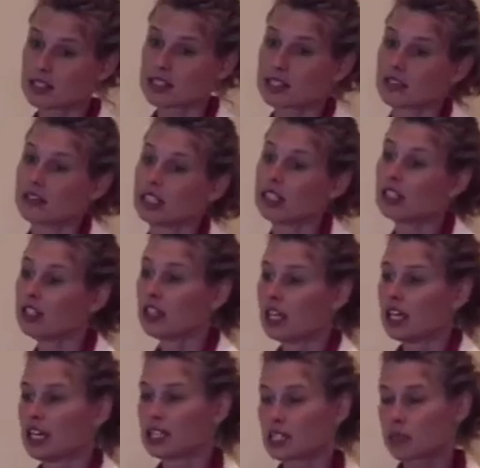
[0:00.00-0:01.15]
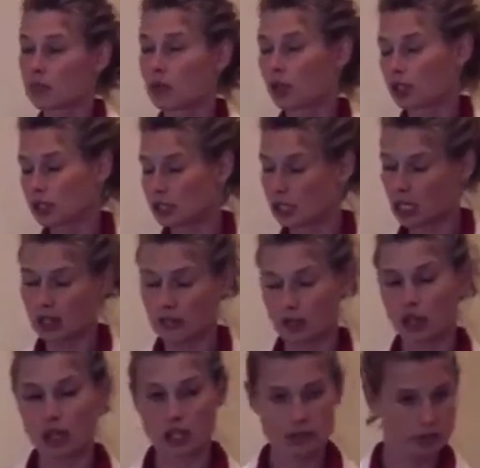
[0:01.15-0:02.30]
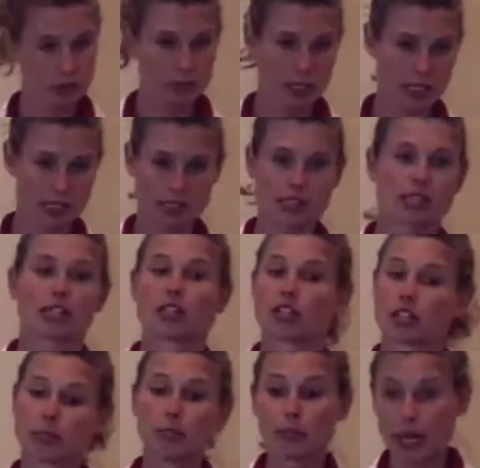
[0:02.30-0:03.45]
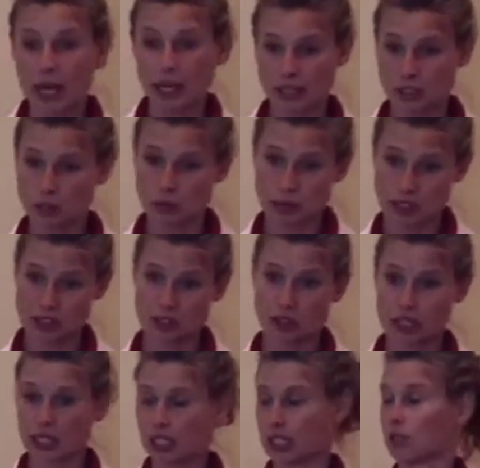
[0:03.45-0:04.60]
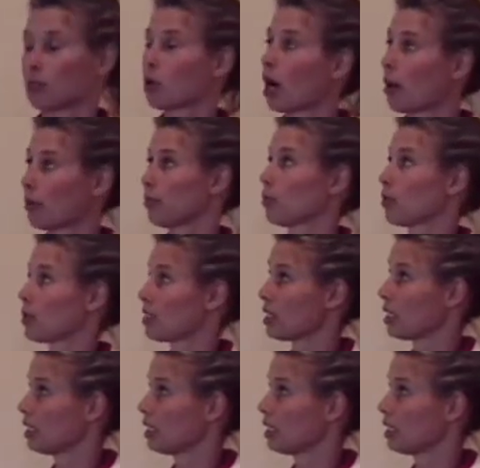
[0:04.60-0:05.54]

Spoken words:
sensitivity, it's important to cover all of your bases and look back to what's creating a problem more than